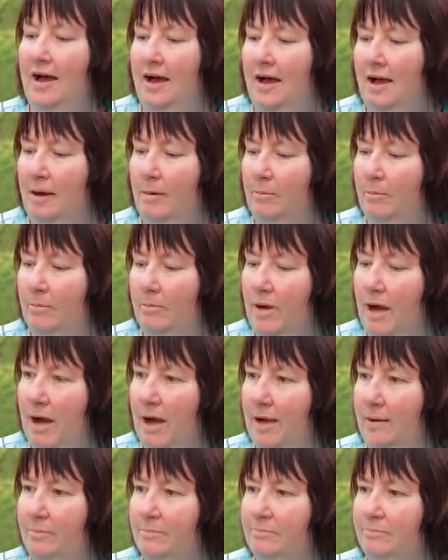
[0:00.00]
I'm
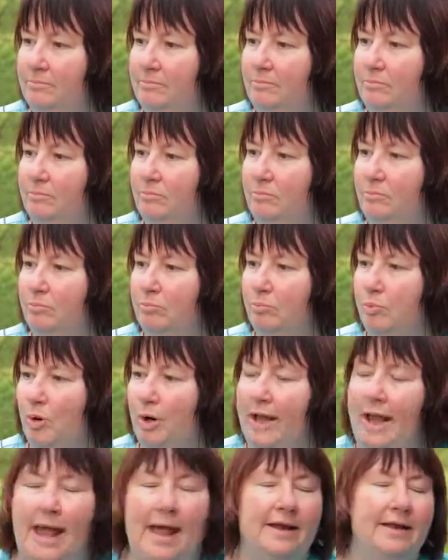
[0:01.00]

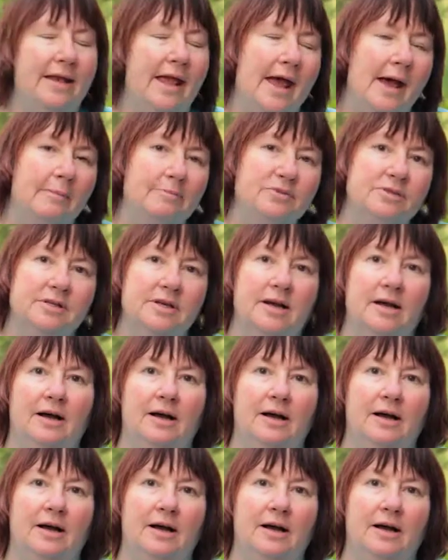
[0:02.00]
pretty handicapped.